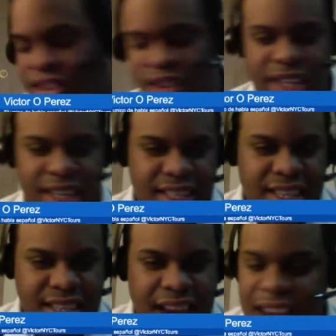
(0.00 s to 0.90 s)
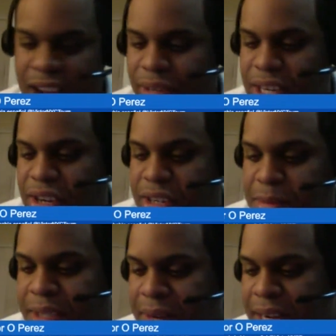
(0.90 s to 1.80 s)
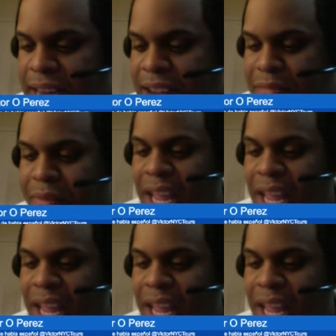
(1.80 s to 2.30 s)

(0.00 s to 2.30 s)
So, the Legion, the San Diego Legion specifically,